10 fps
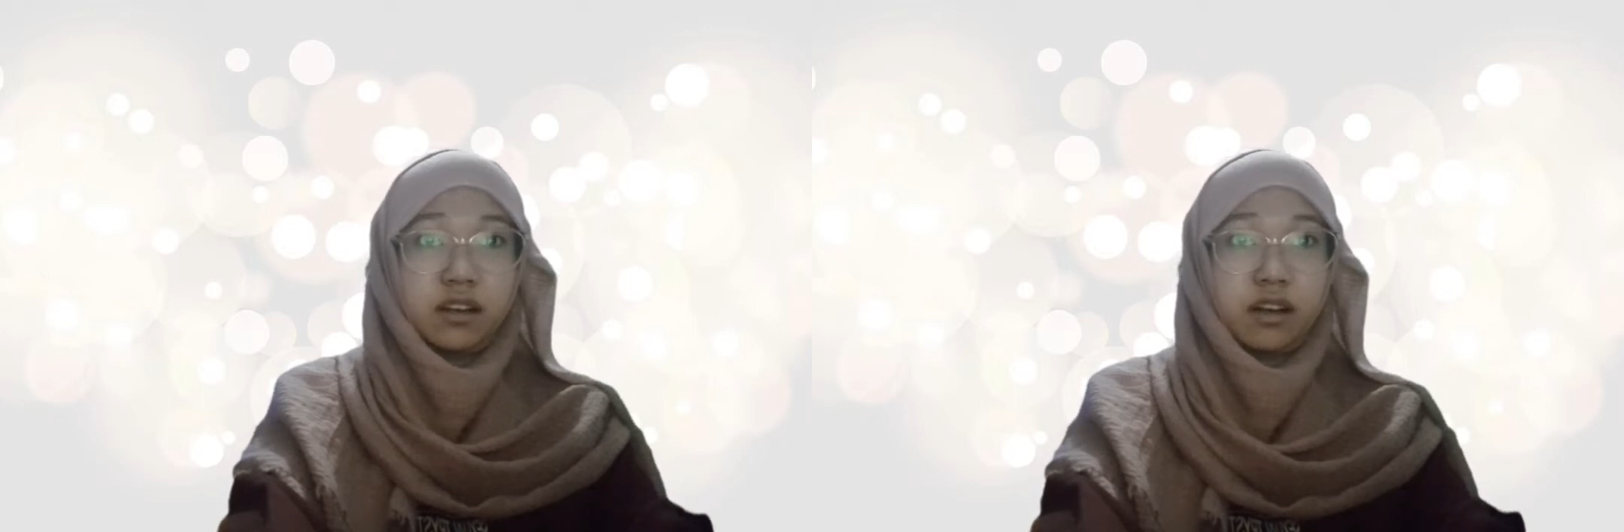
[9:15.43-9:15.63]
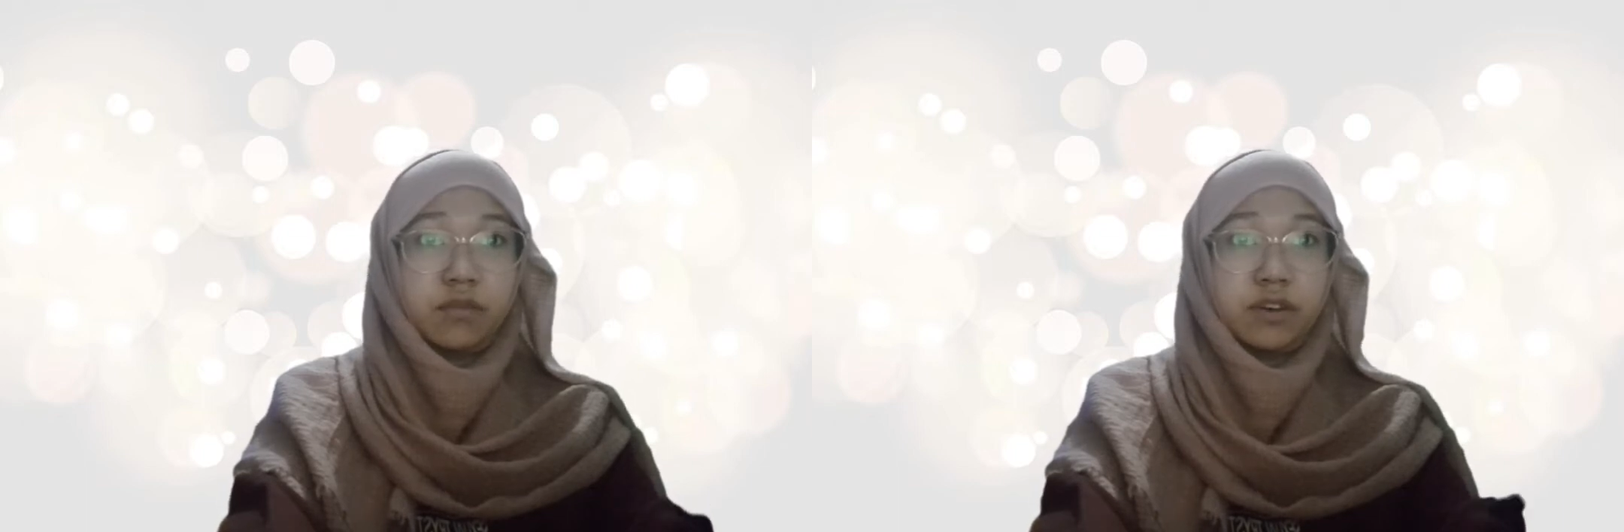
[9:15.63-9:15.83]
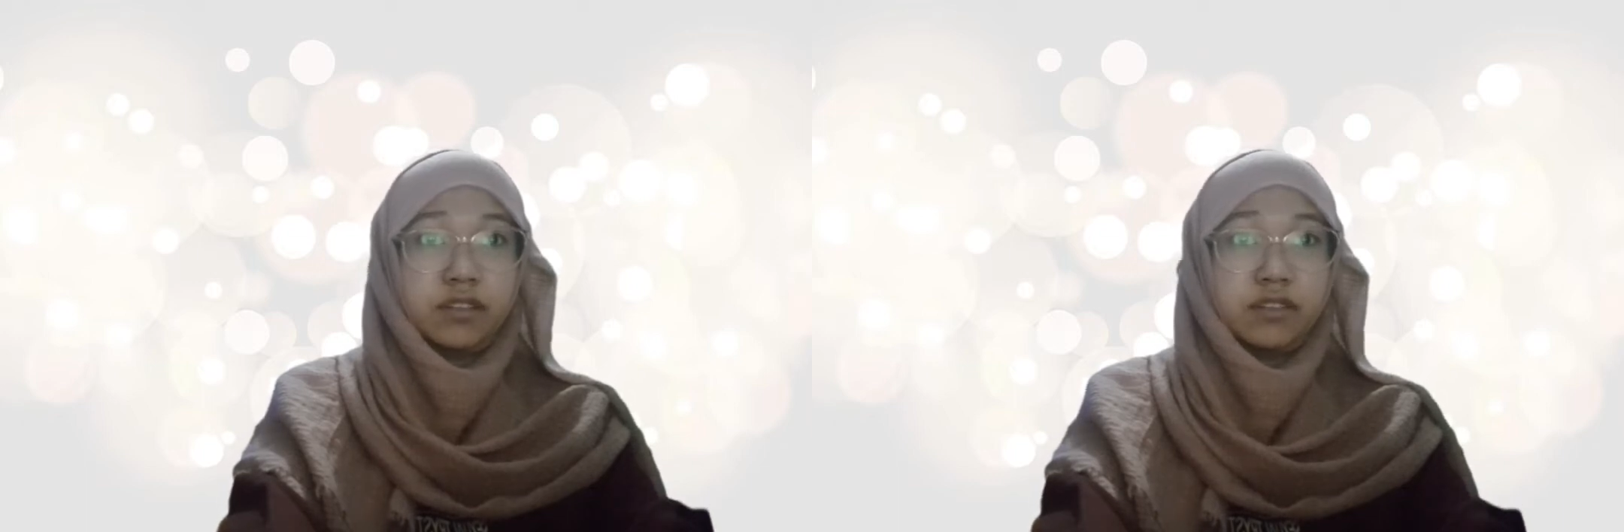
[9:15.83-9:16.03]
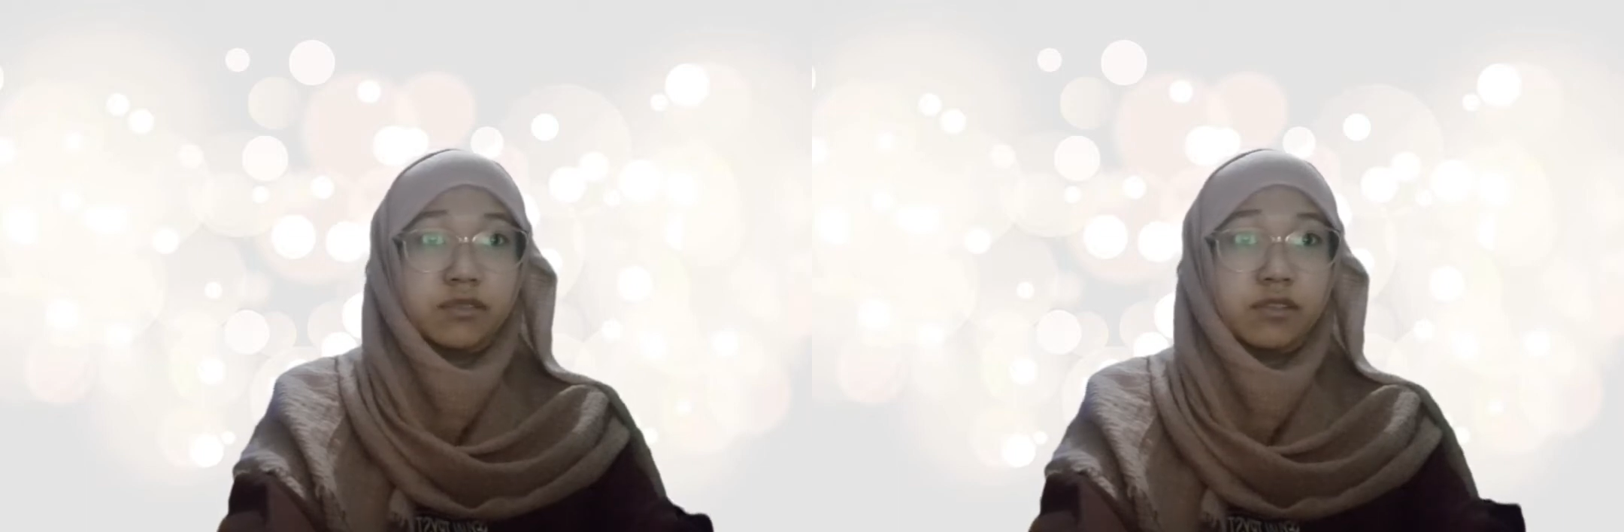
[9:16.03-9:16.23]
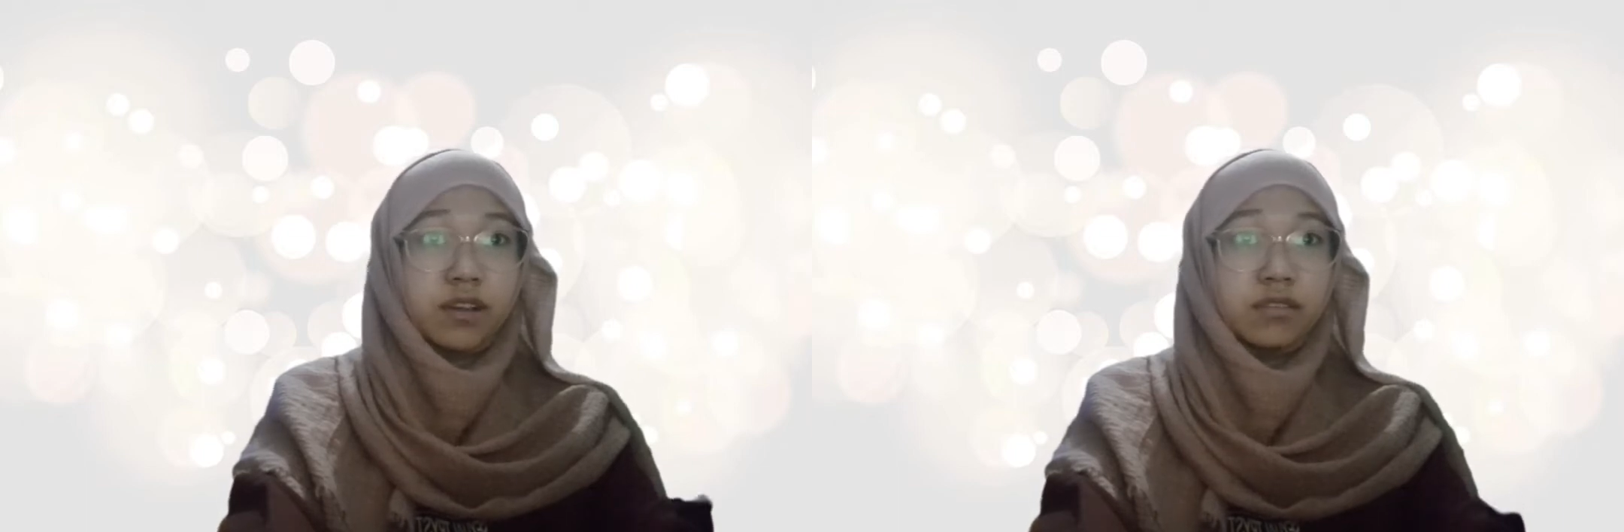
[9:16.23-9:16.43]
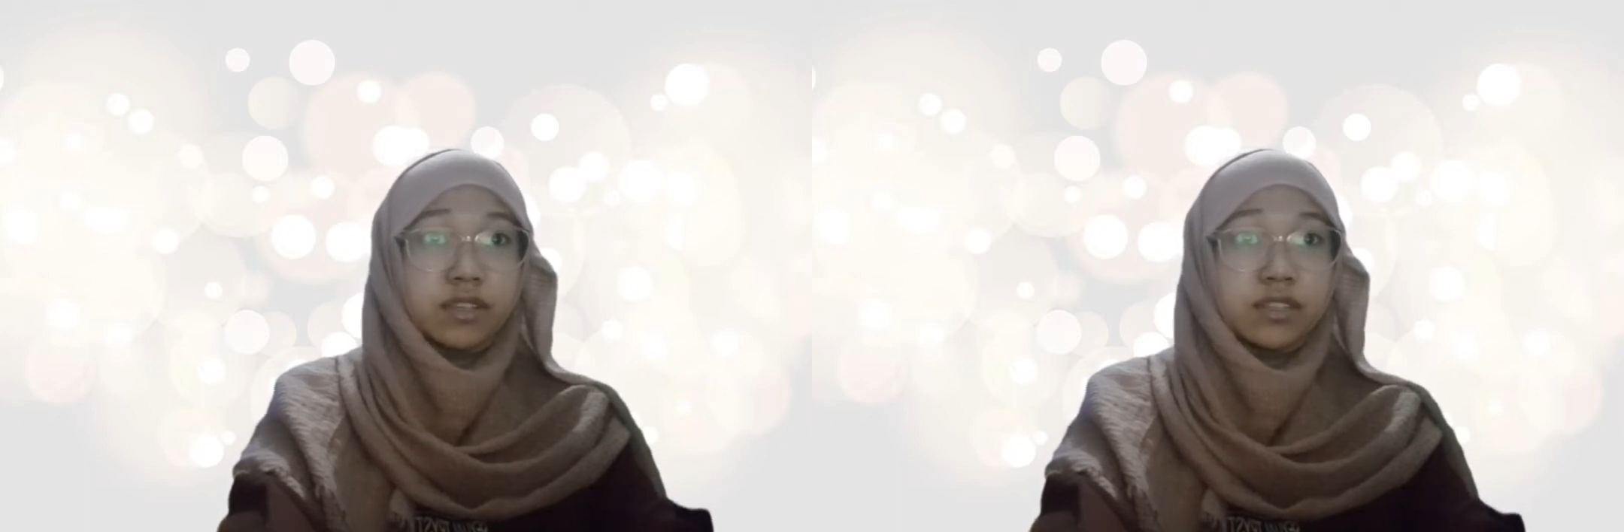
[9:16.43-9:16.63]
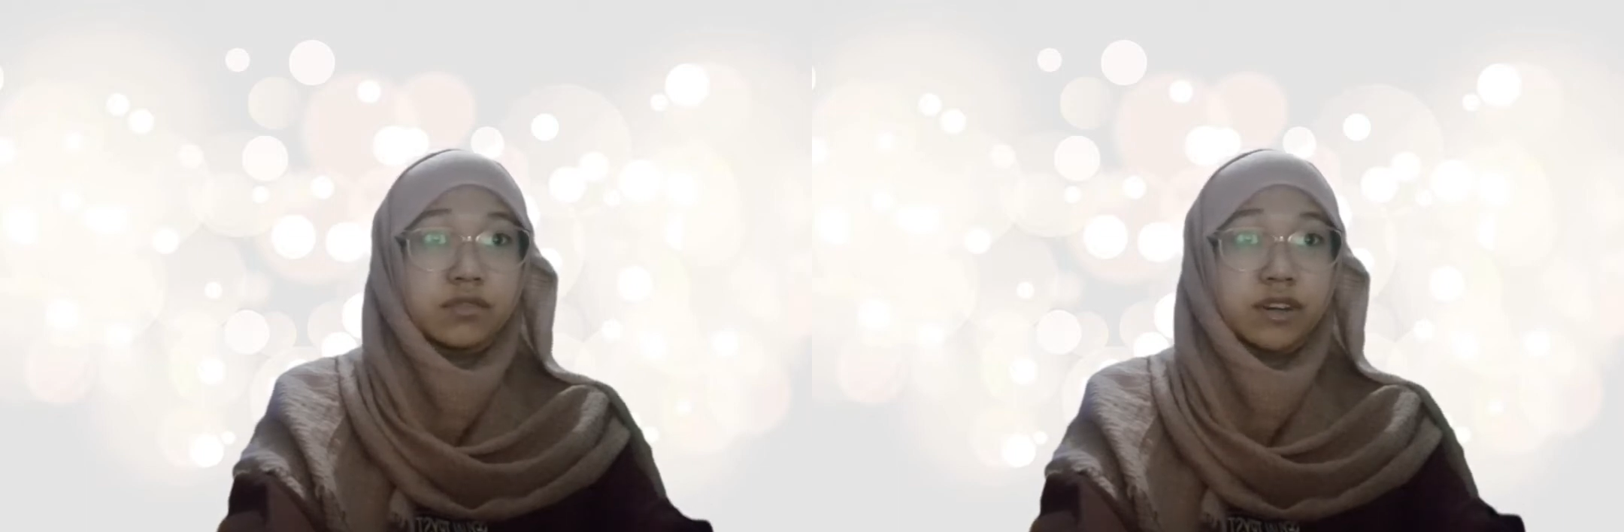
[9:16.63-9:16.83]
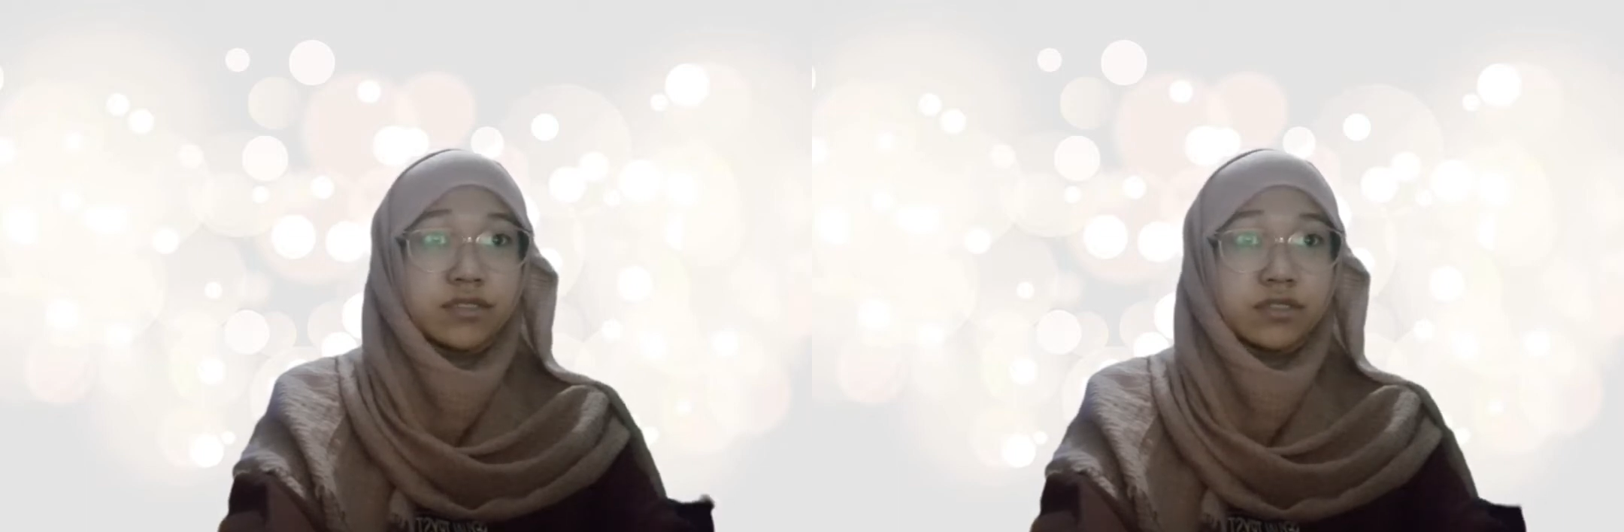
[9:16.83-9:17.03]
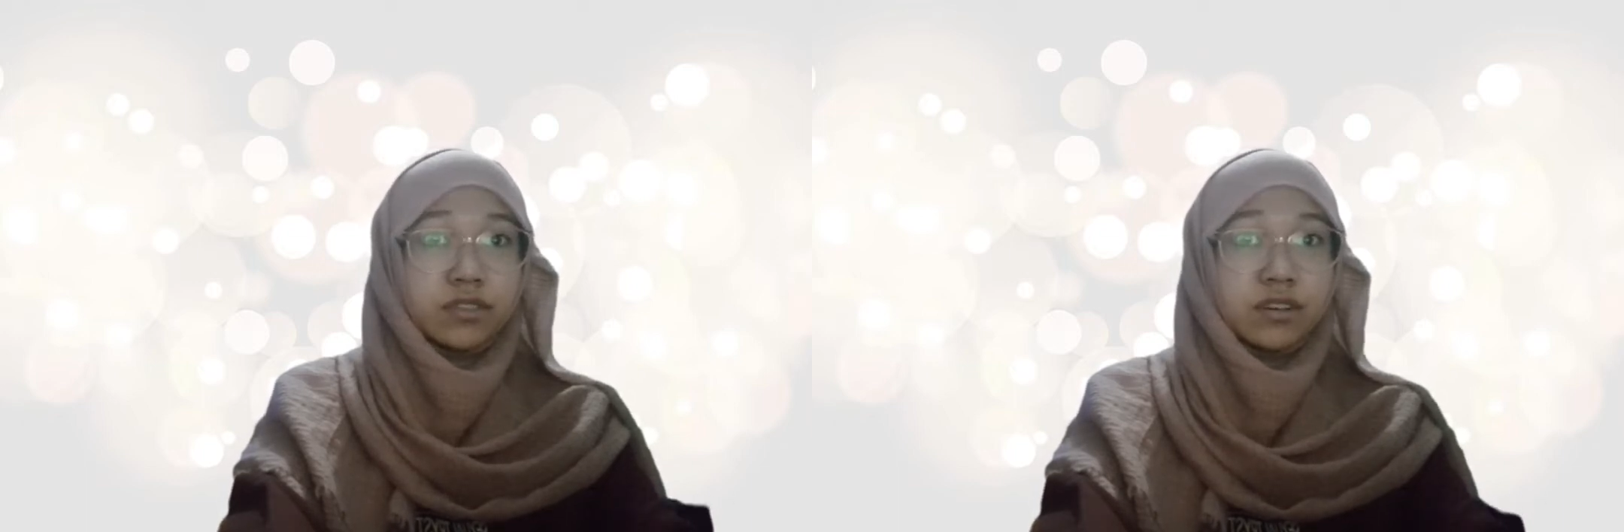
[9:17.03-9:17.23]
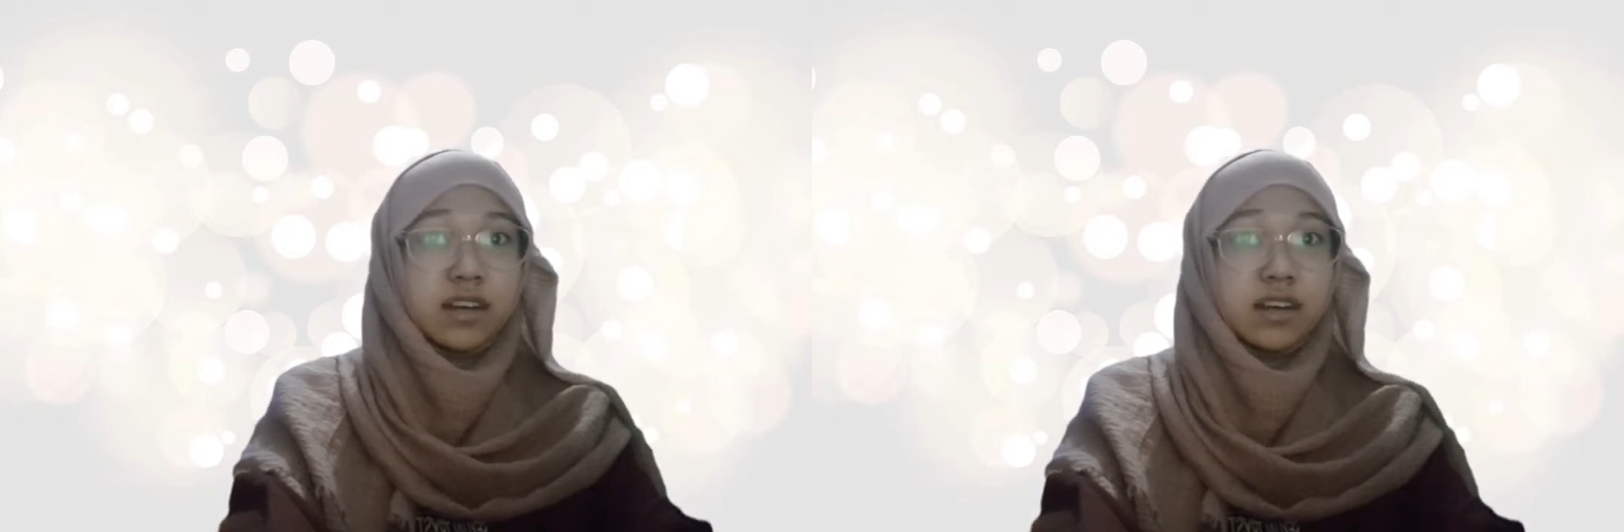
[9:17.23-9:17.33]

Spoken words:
common throughout literature